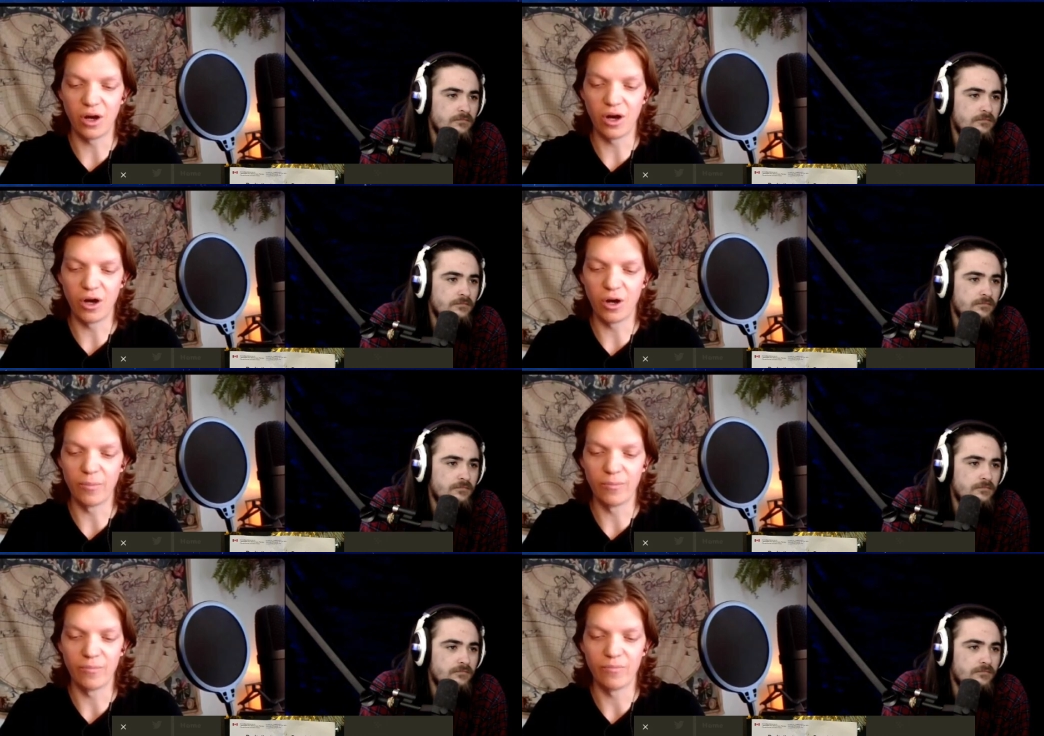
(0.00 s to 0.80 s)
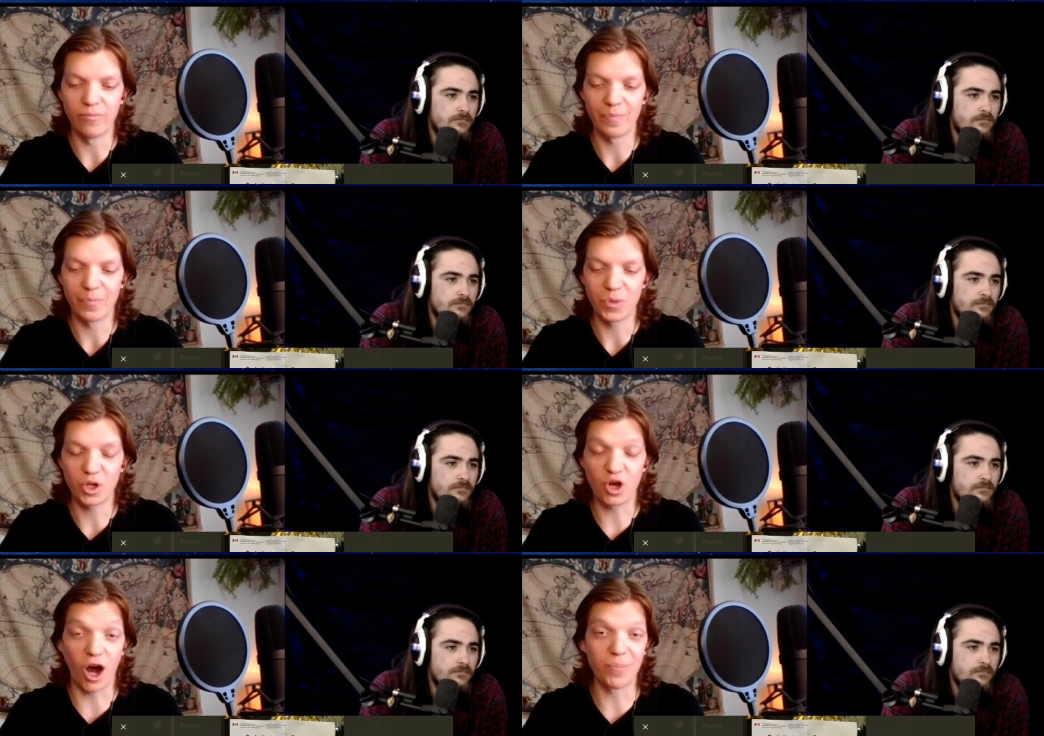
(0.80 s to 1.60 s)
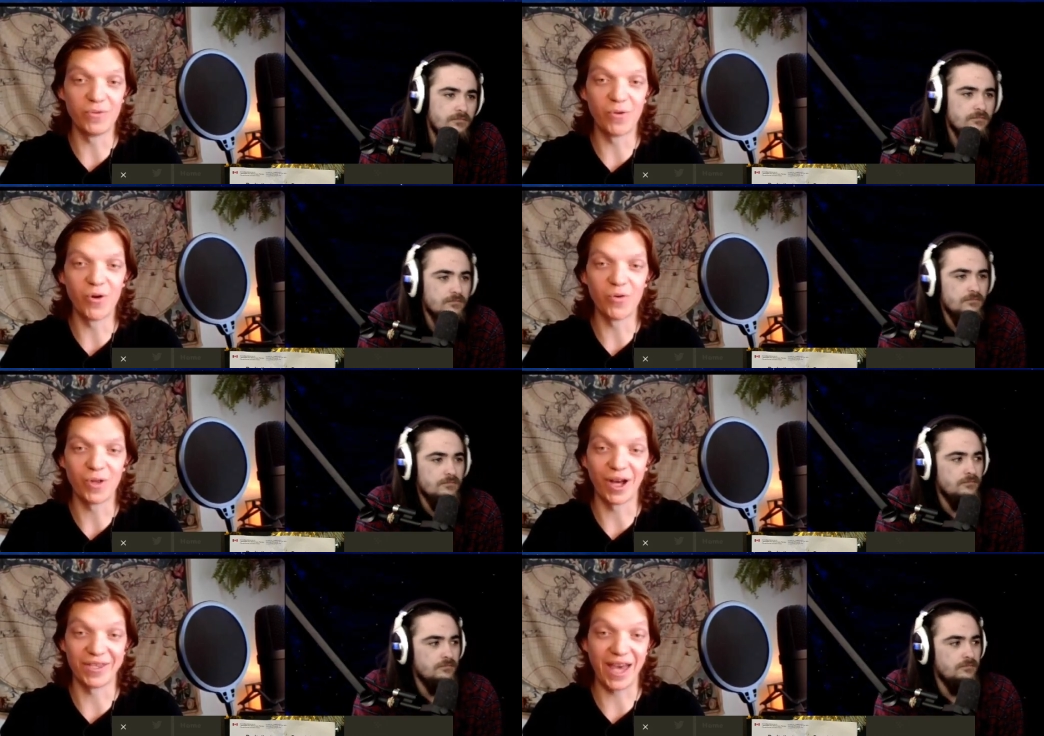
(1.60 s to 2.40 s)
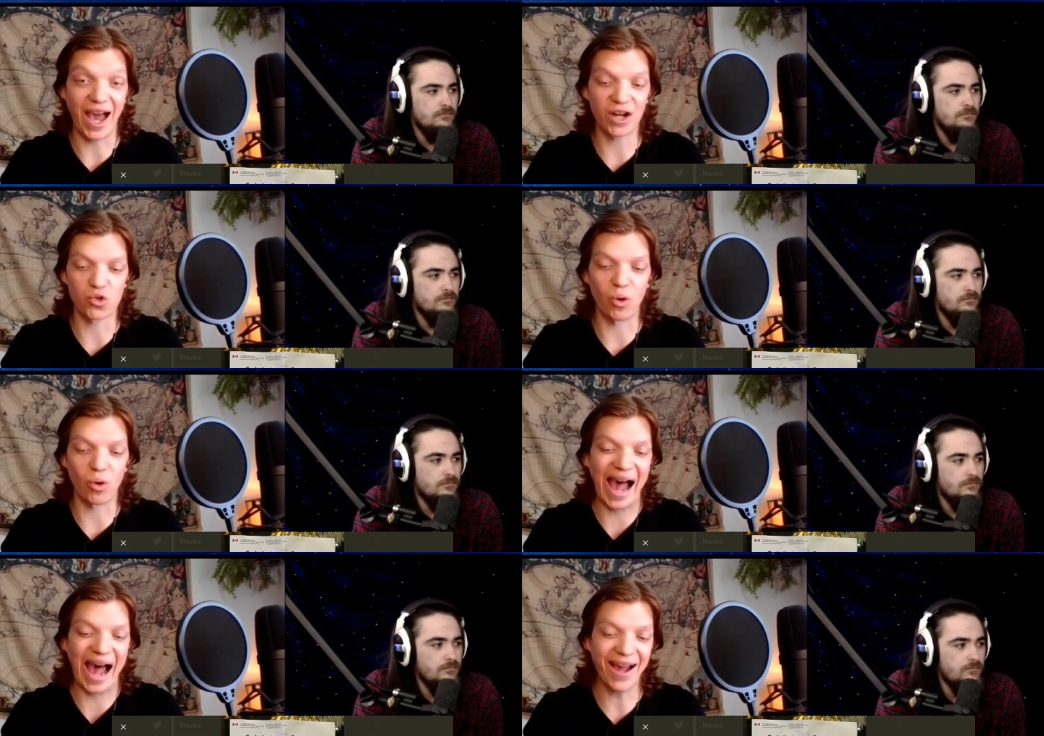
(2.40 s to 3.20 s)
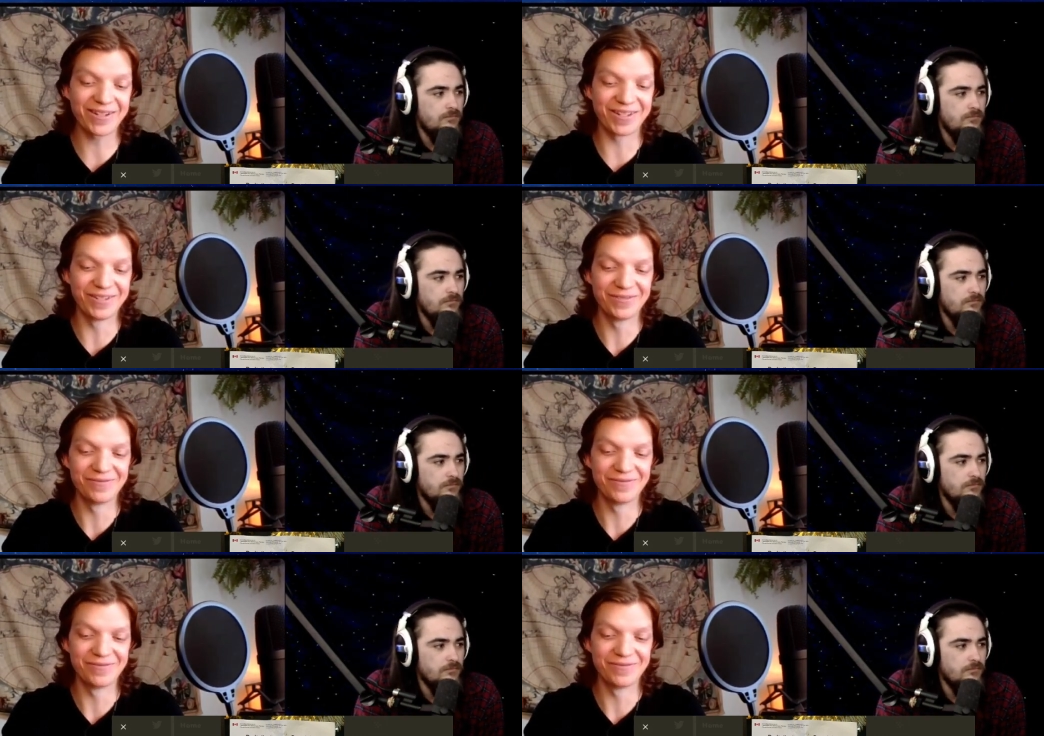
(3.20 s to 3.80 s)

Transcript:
Speaker 1: um, copywrote like the actual act.